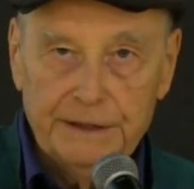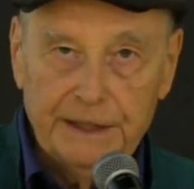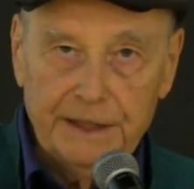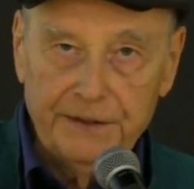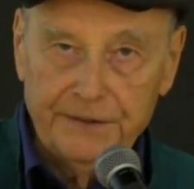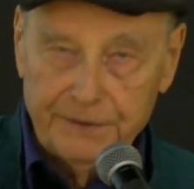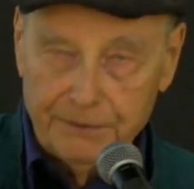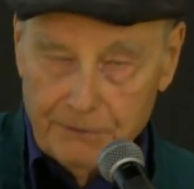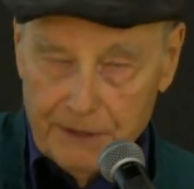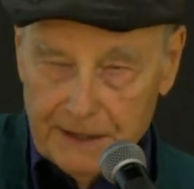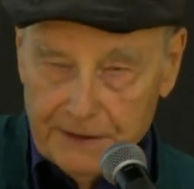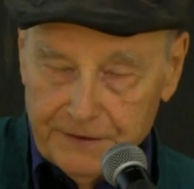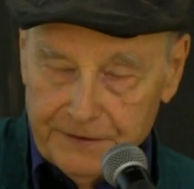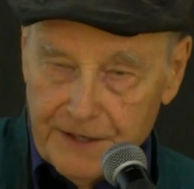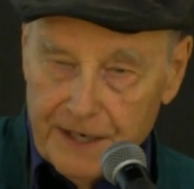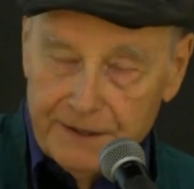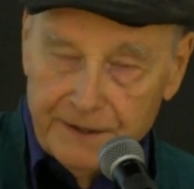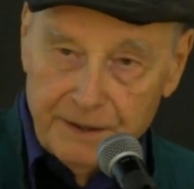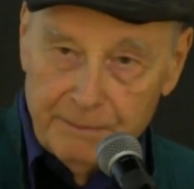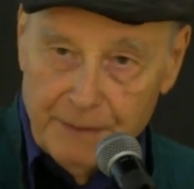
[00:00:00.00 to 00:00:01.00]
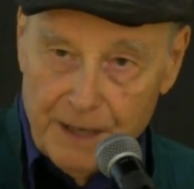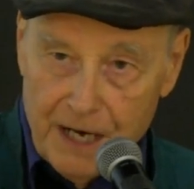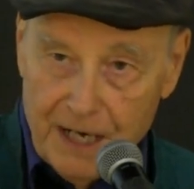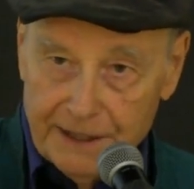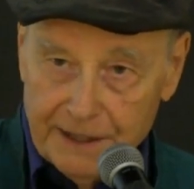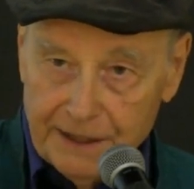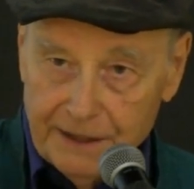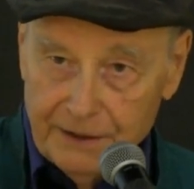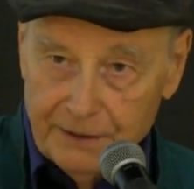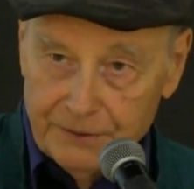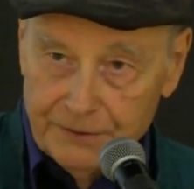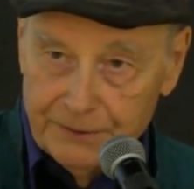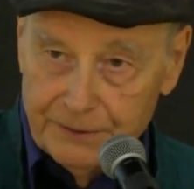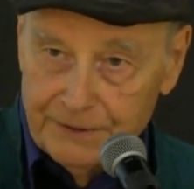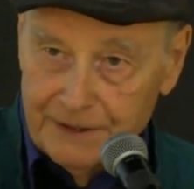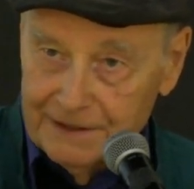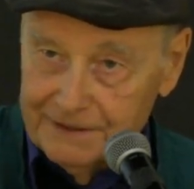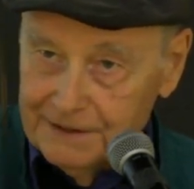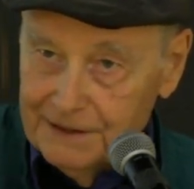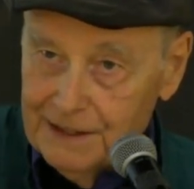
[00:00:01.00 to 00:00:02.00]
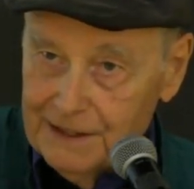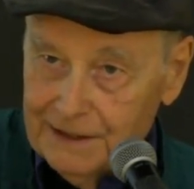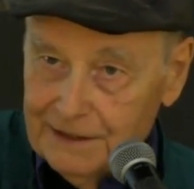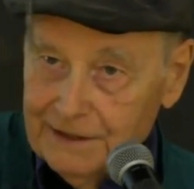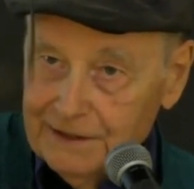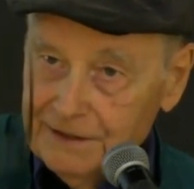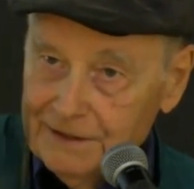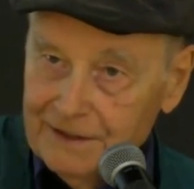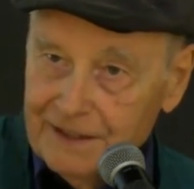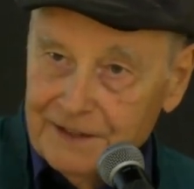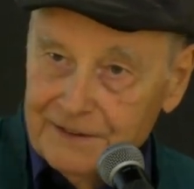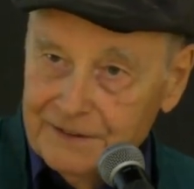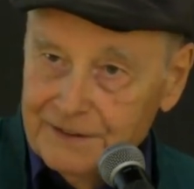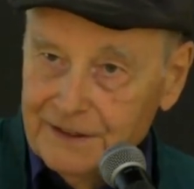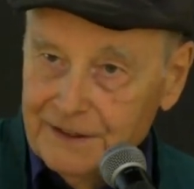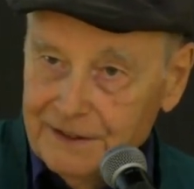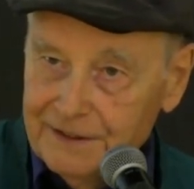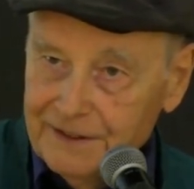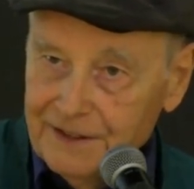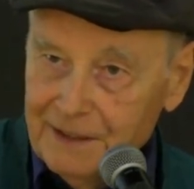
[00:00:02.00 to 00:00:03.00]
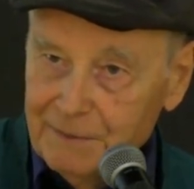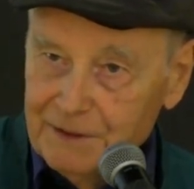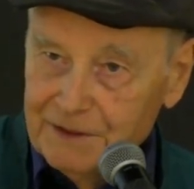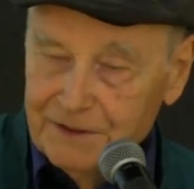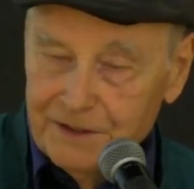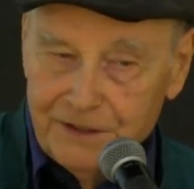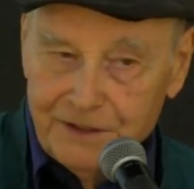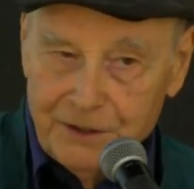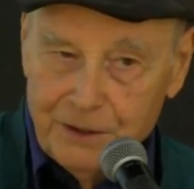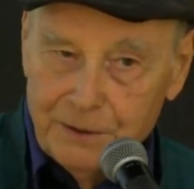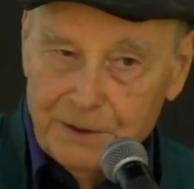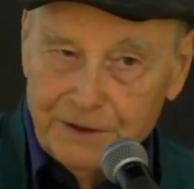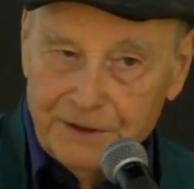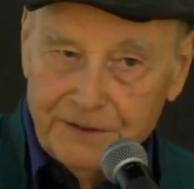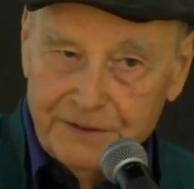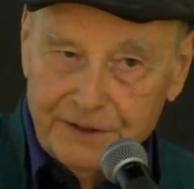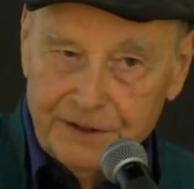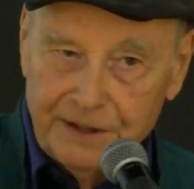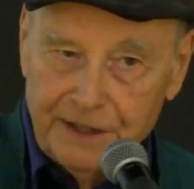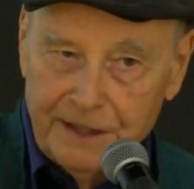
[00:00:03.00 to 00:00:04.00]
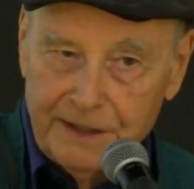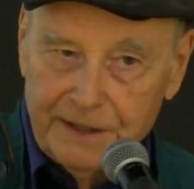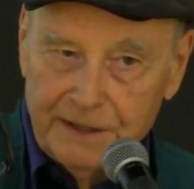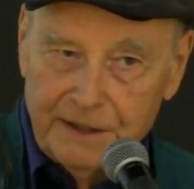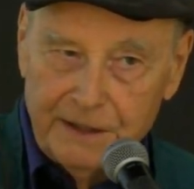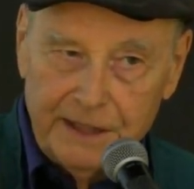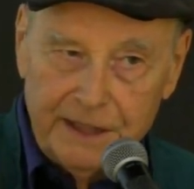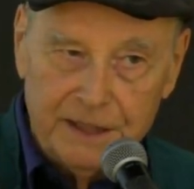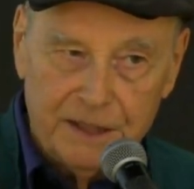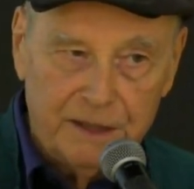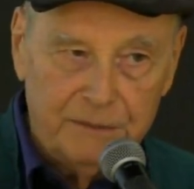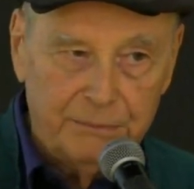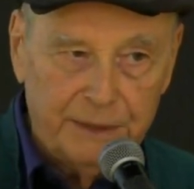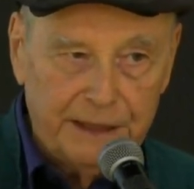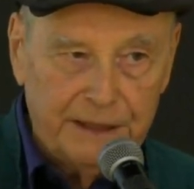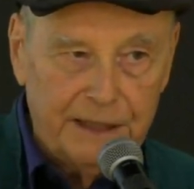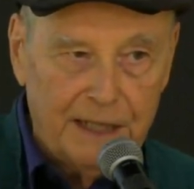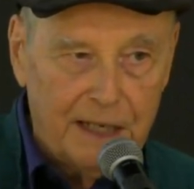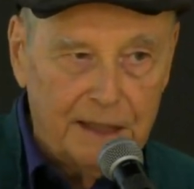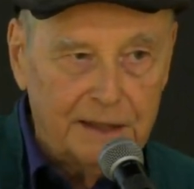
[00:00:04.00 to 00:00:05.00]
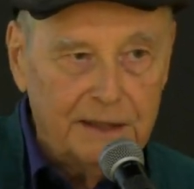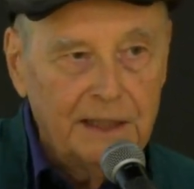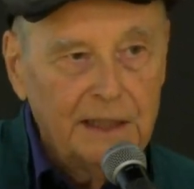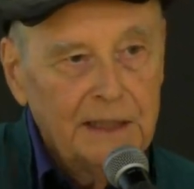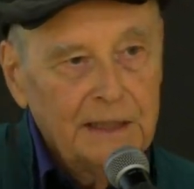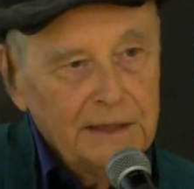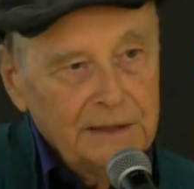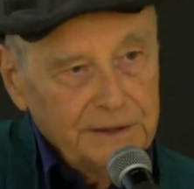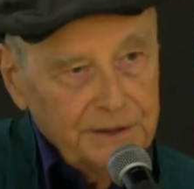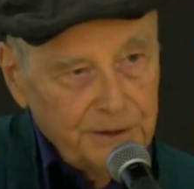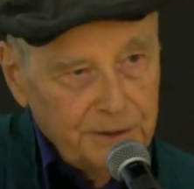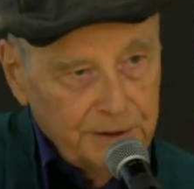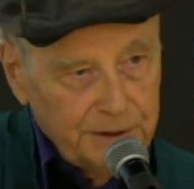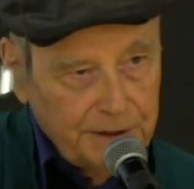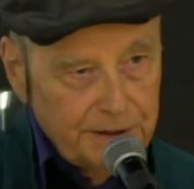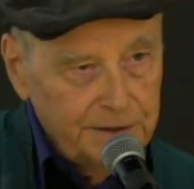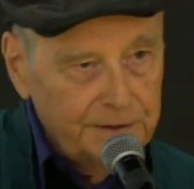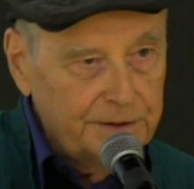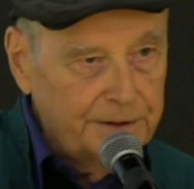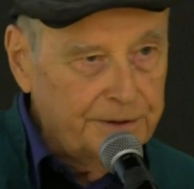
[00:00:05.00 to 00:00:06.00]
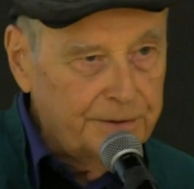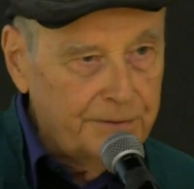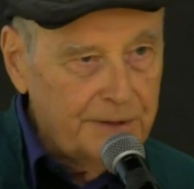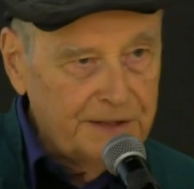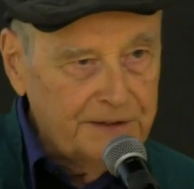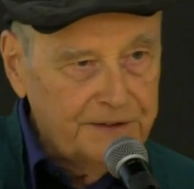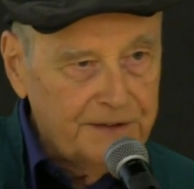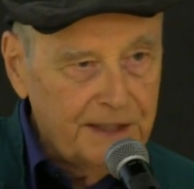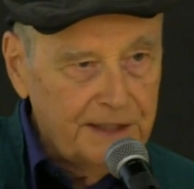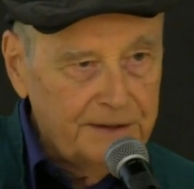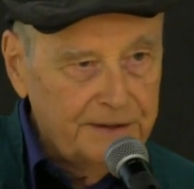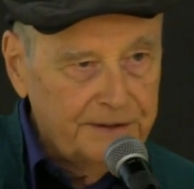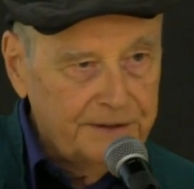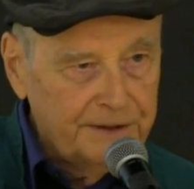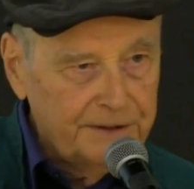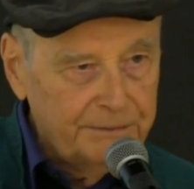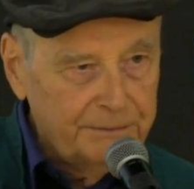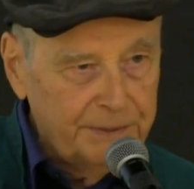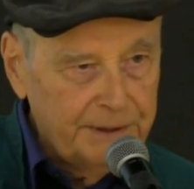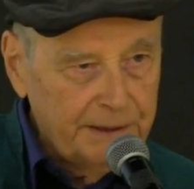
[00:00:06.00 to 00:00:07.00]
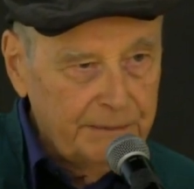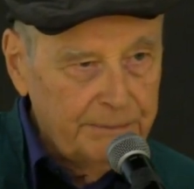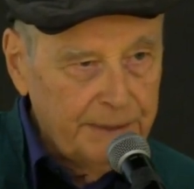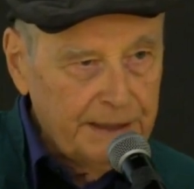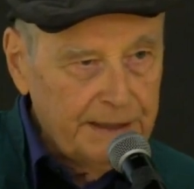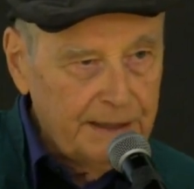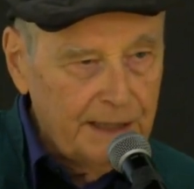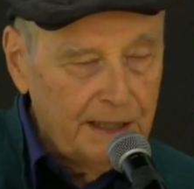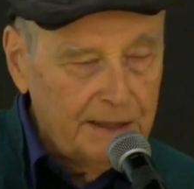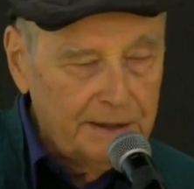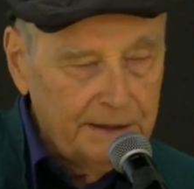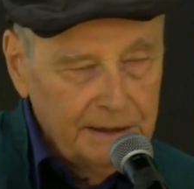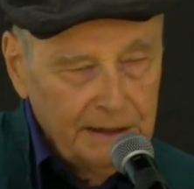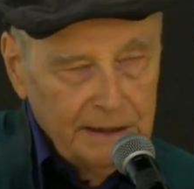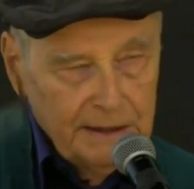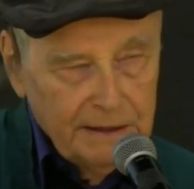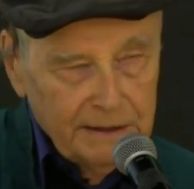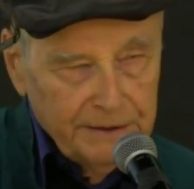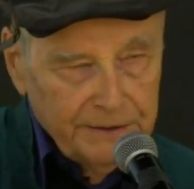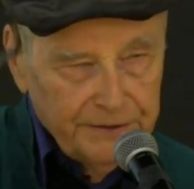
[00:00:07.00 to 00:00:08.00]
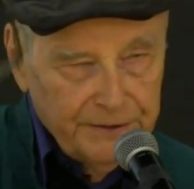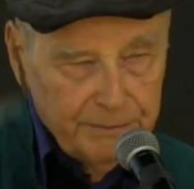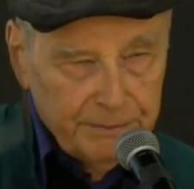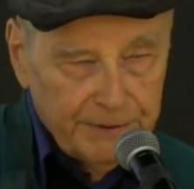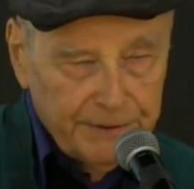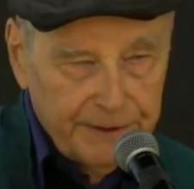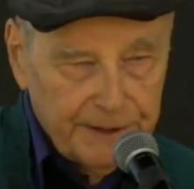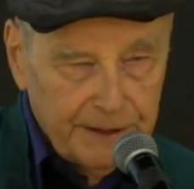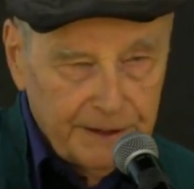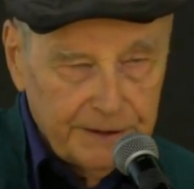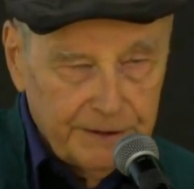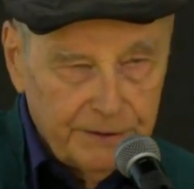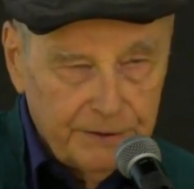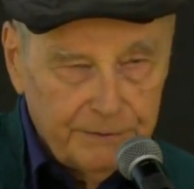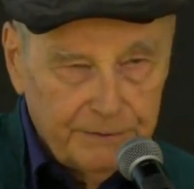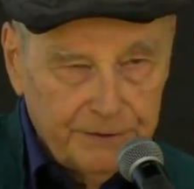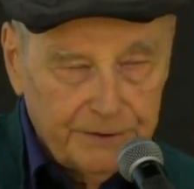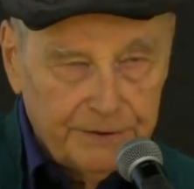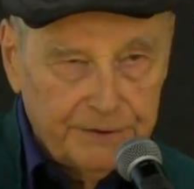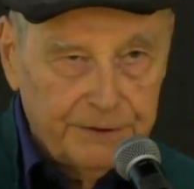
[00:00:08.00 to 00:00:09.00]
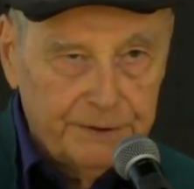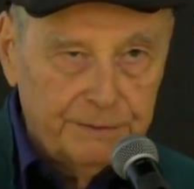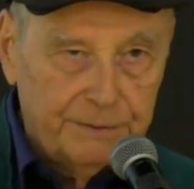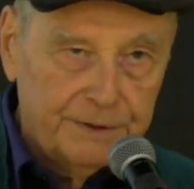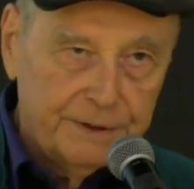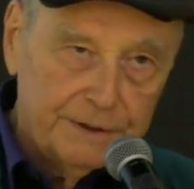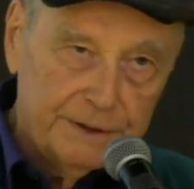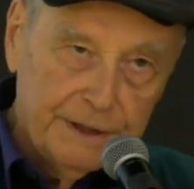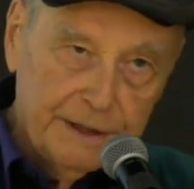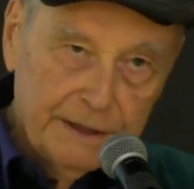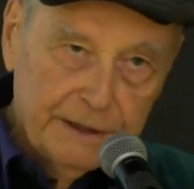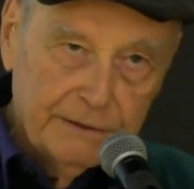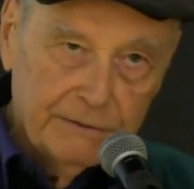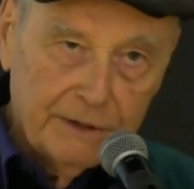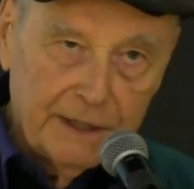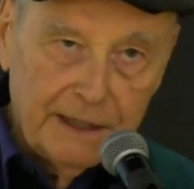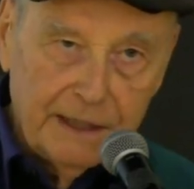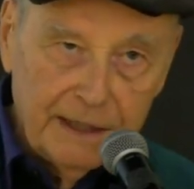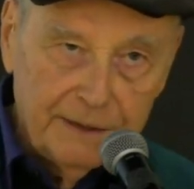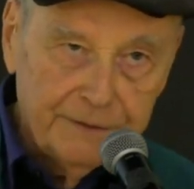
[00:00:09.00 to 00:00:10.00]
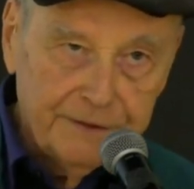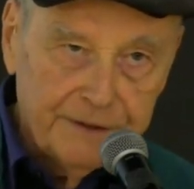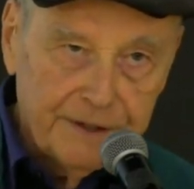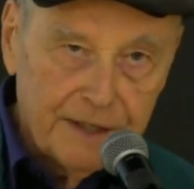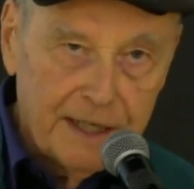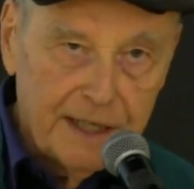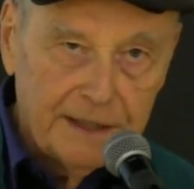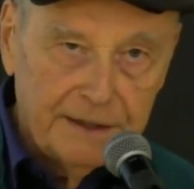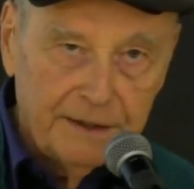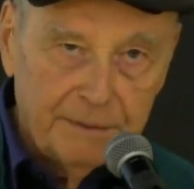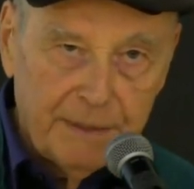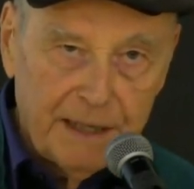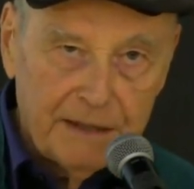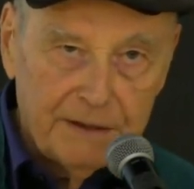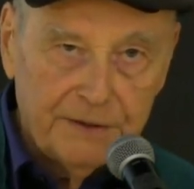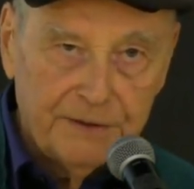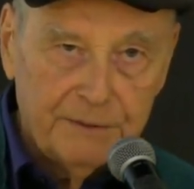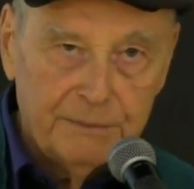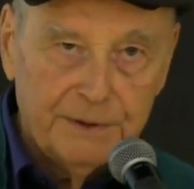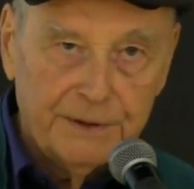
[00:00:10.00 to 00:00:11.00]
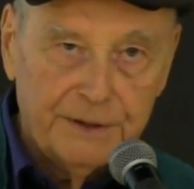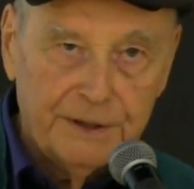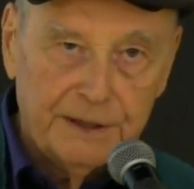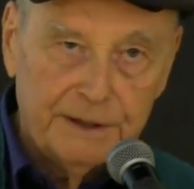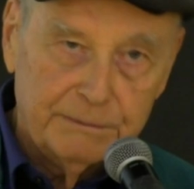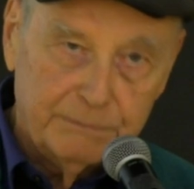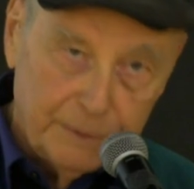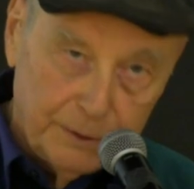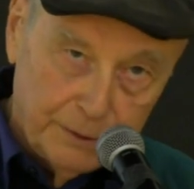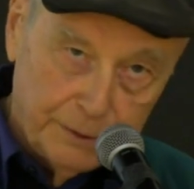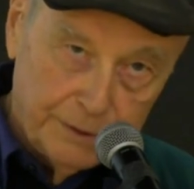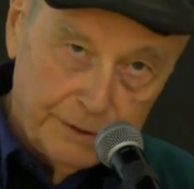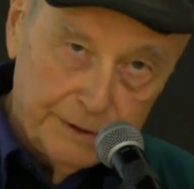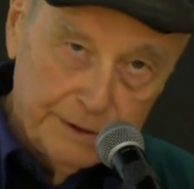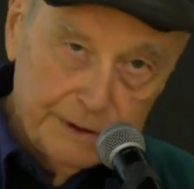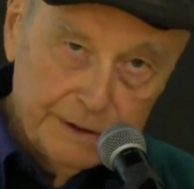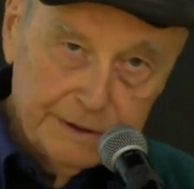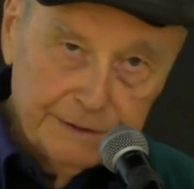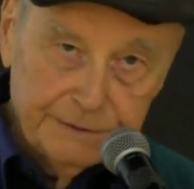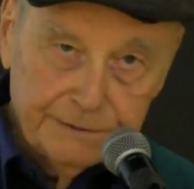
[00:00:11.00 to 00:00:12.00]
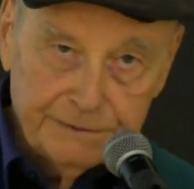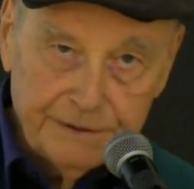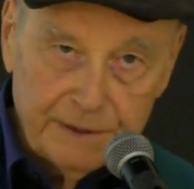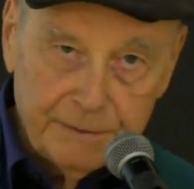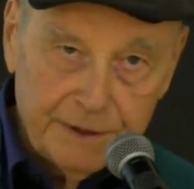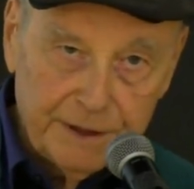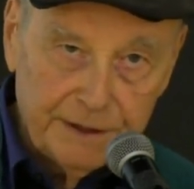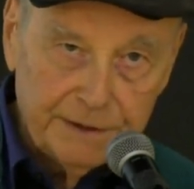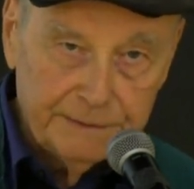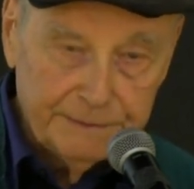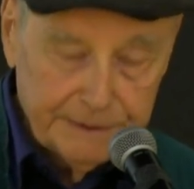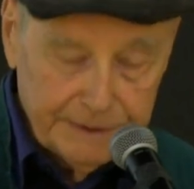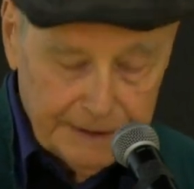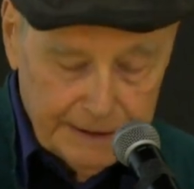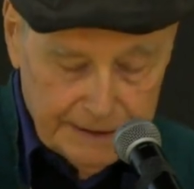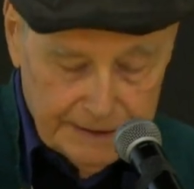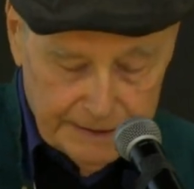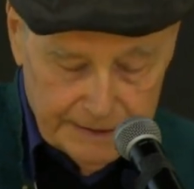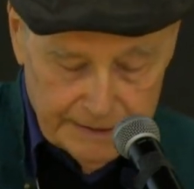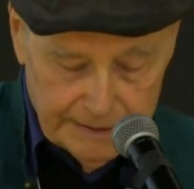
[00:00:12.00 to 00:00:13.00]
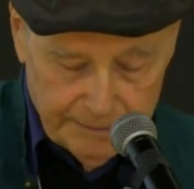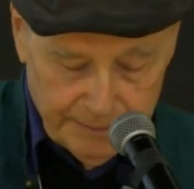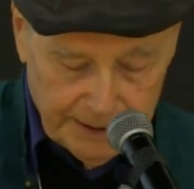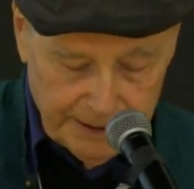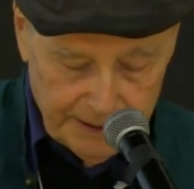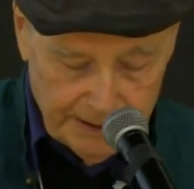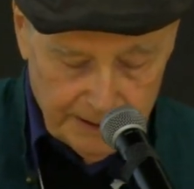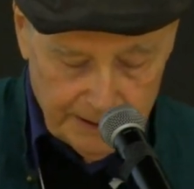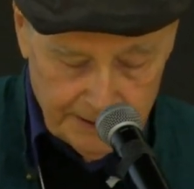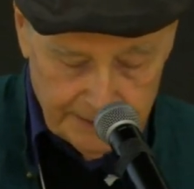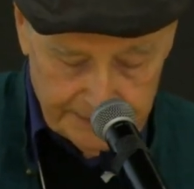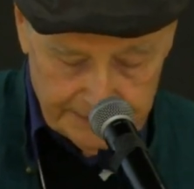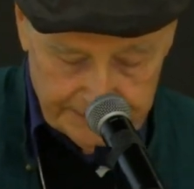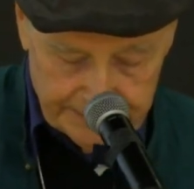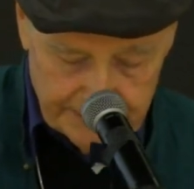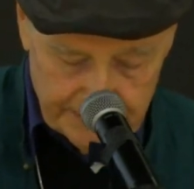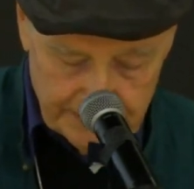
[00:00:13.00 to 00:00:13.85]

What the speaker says: it's the right side of the body also. That's the same as in yoga. I see Ida and Pingala. Yoga on the right side is Pingala, the sympathetic nerve system, the left side, the parasympathetic moon, feminine, Pingala